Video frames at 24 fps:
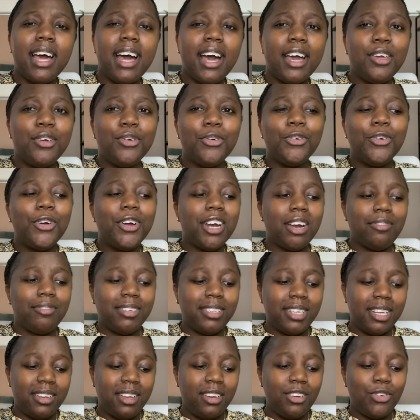Are you
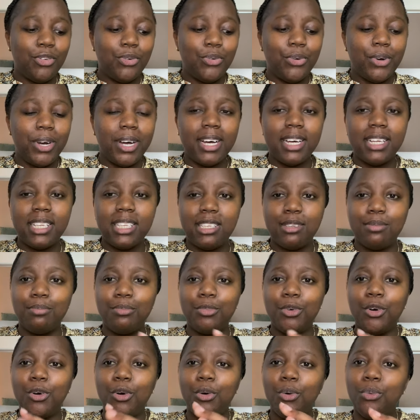gravitating towards
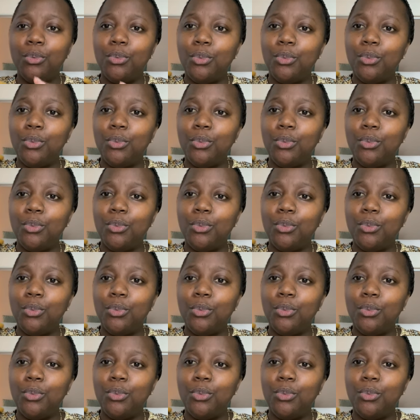more